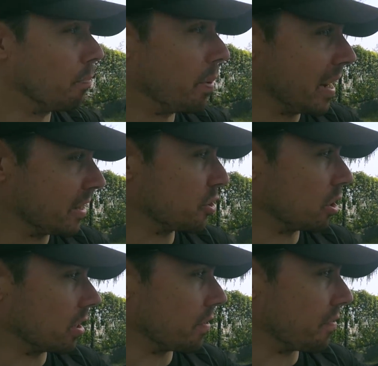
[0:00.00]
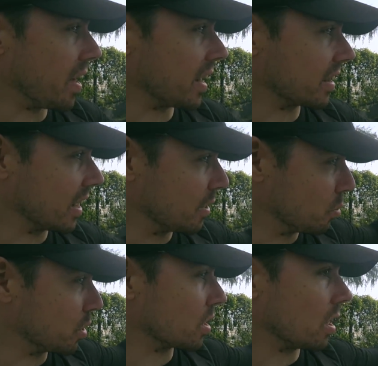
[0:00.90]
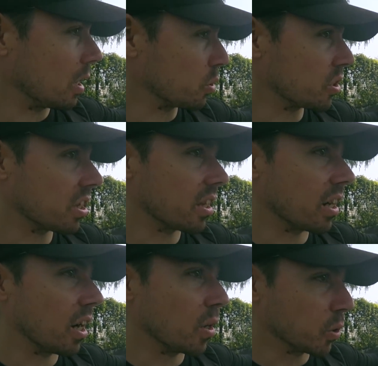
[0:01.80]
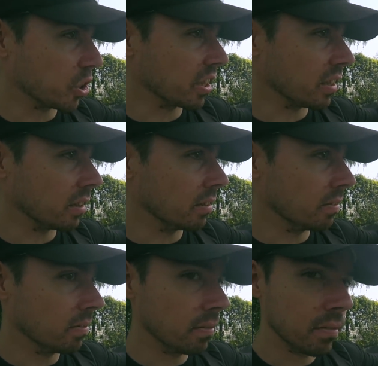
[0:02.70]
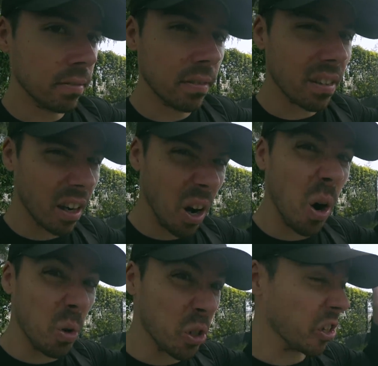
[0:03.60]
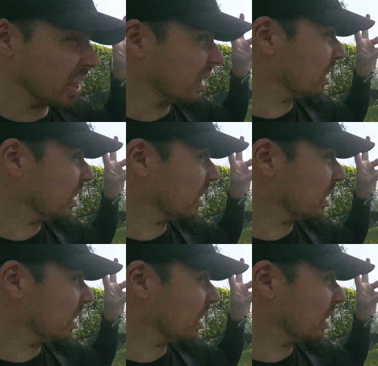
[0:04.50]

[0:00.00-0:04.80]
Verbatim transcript: based on the fact that it was close to the ocean. The ocean.